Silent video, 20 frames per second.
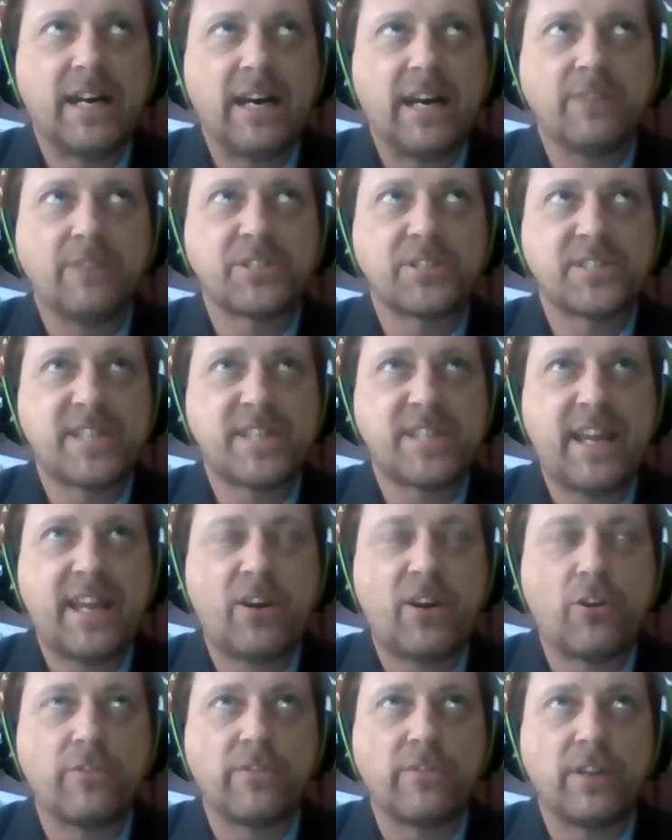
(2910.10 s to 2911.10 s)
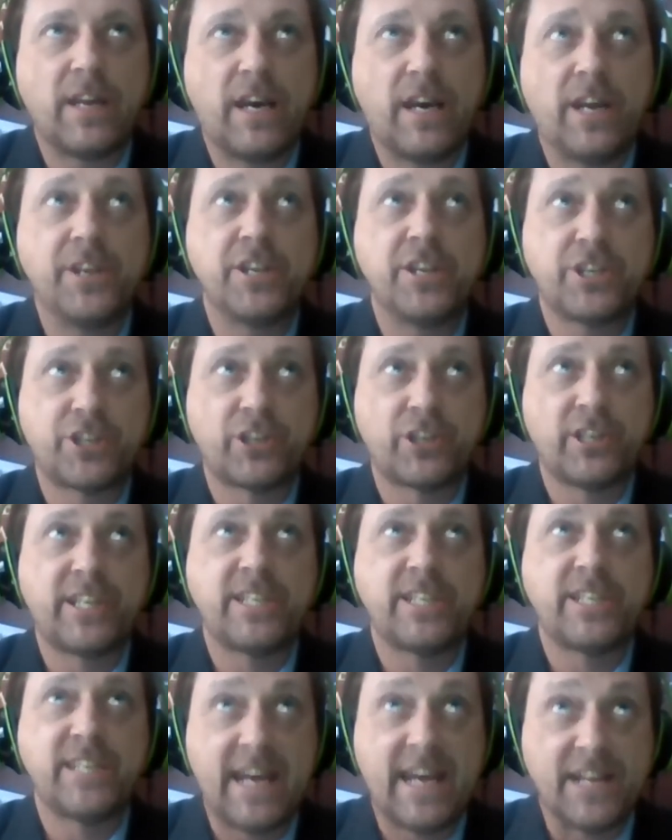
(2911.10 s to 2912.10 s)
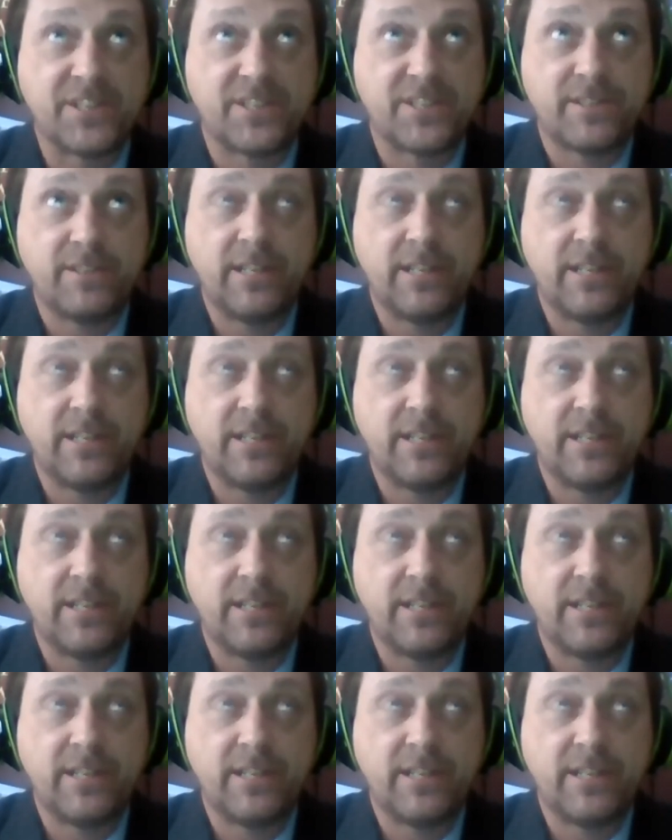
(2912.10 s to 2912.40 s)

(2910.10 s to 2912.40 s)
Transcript: I will say initially yes.